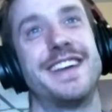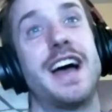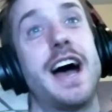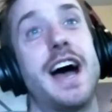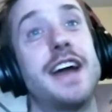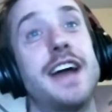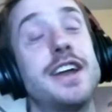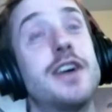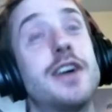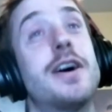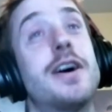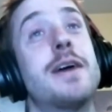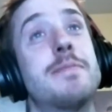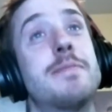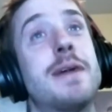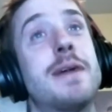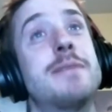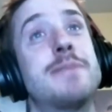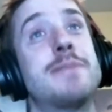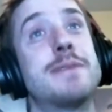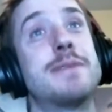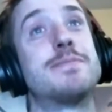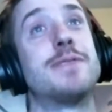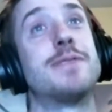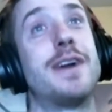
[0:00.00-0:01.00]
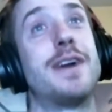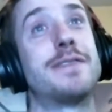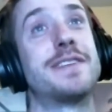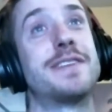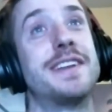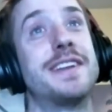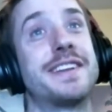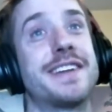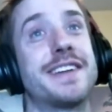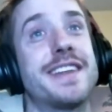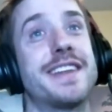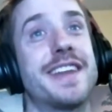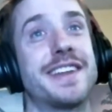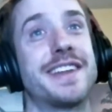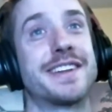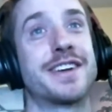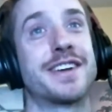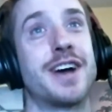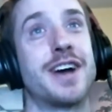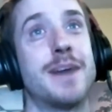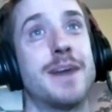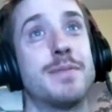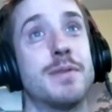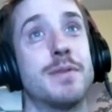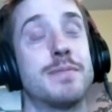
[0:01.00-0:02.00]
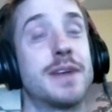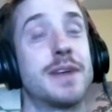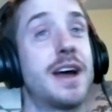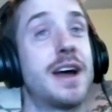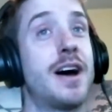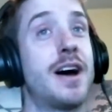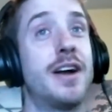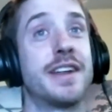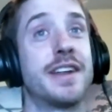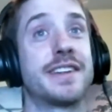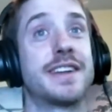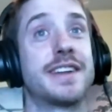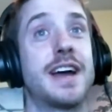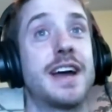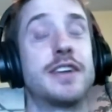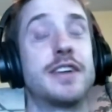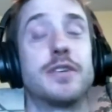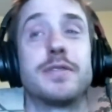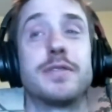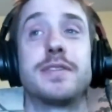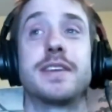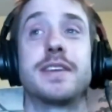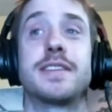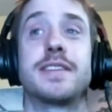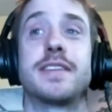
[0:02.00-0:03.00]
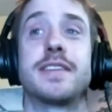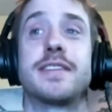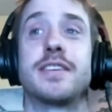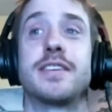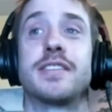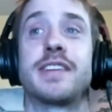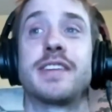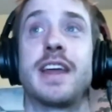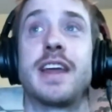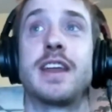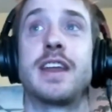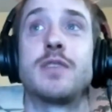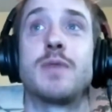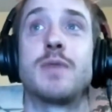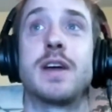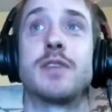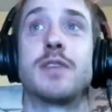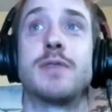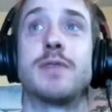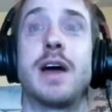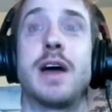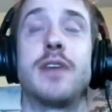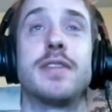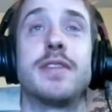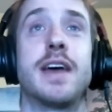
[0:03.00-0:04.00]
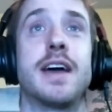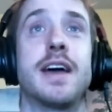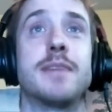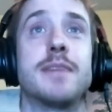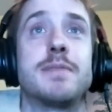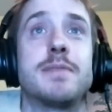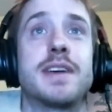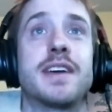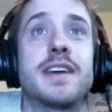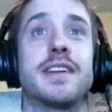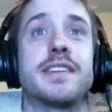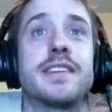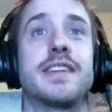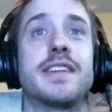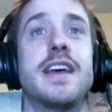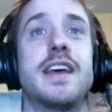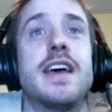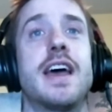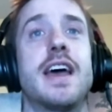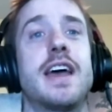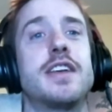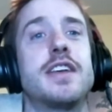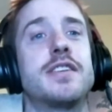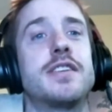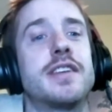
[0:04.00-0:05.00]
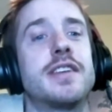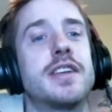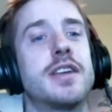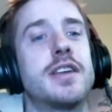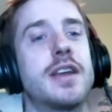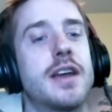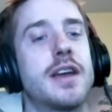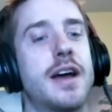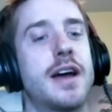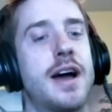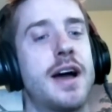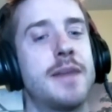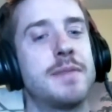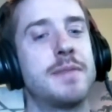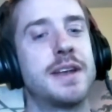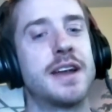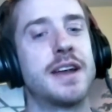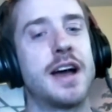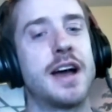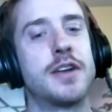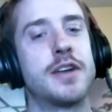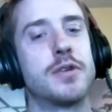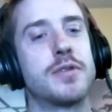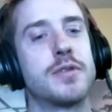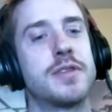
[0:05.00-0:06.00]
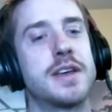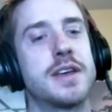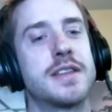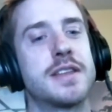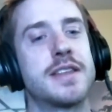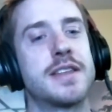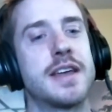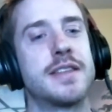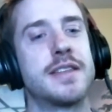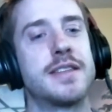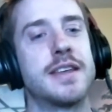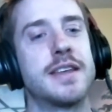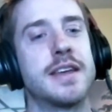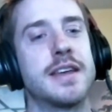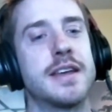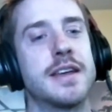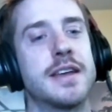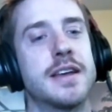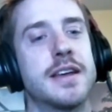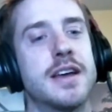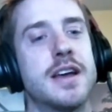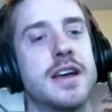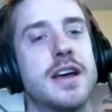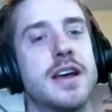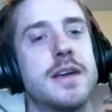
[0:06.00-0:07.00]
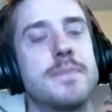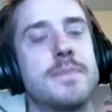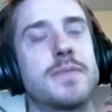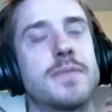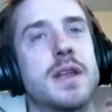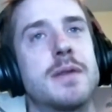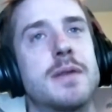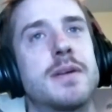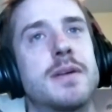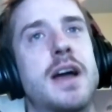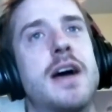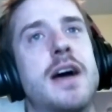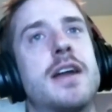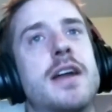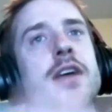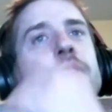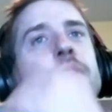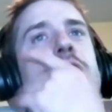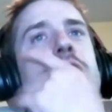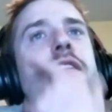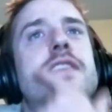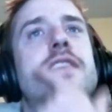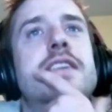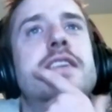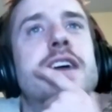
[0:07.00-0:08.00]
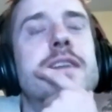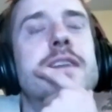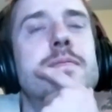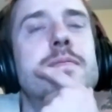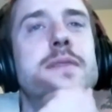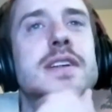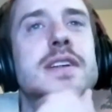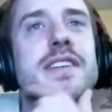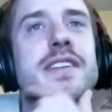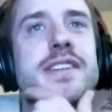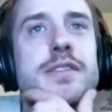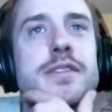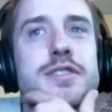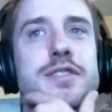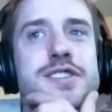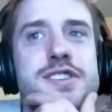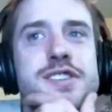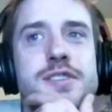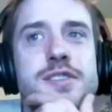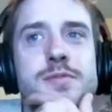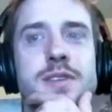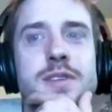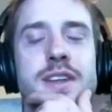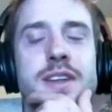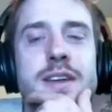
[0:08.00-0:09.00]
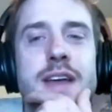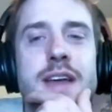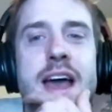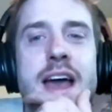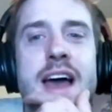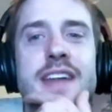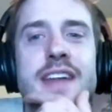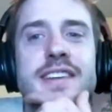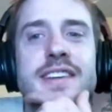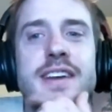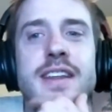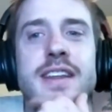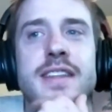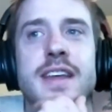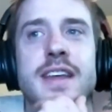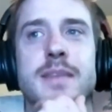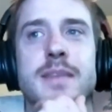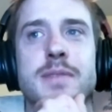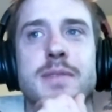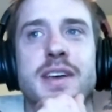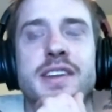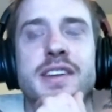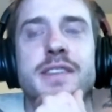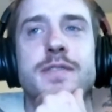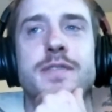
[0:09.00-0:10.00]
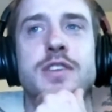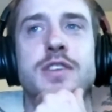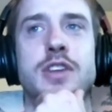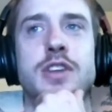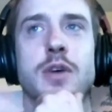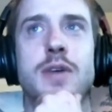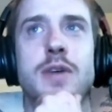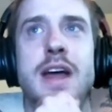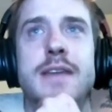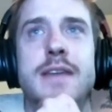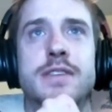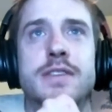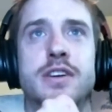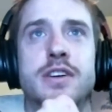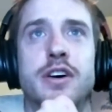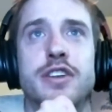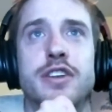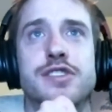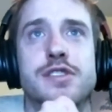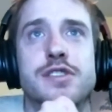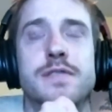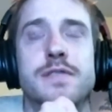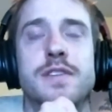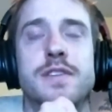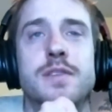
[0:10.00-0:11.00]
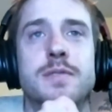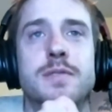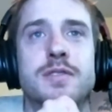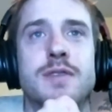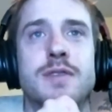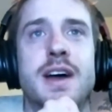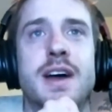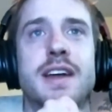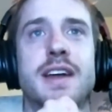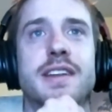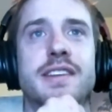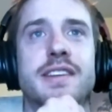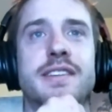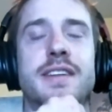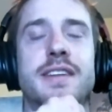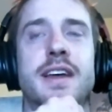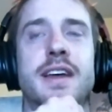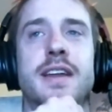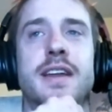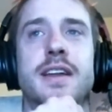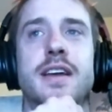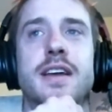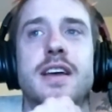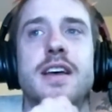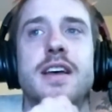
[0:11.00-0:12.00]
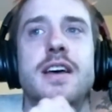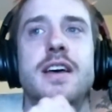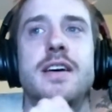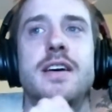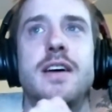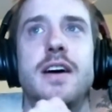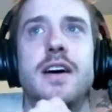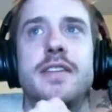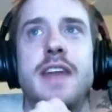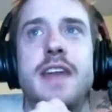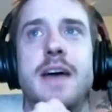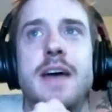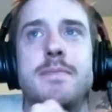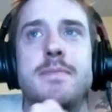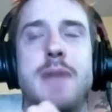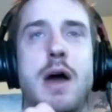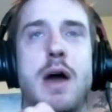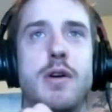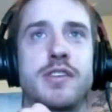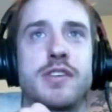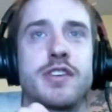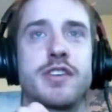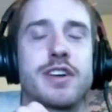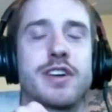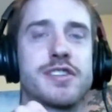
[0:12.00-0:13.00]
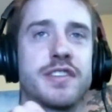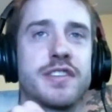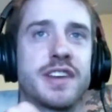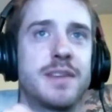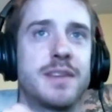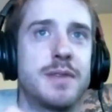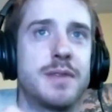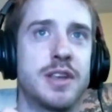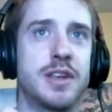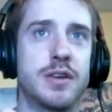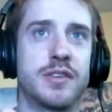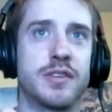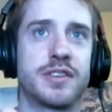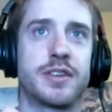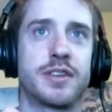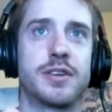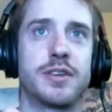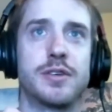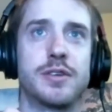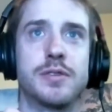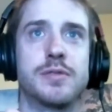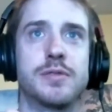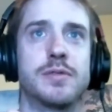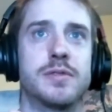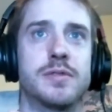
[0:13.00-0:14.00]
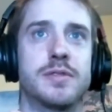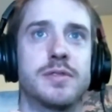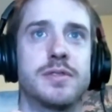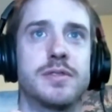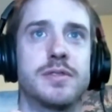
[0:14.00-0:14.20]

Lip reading: I know, and people often say that's a cop out, but honestly, I don't think that there's any way around that, because I don't think that I don't think the government solution really adds anything, because if you don't have a culture of human rights, then that power structure is going to be used to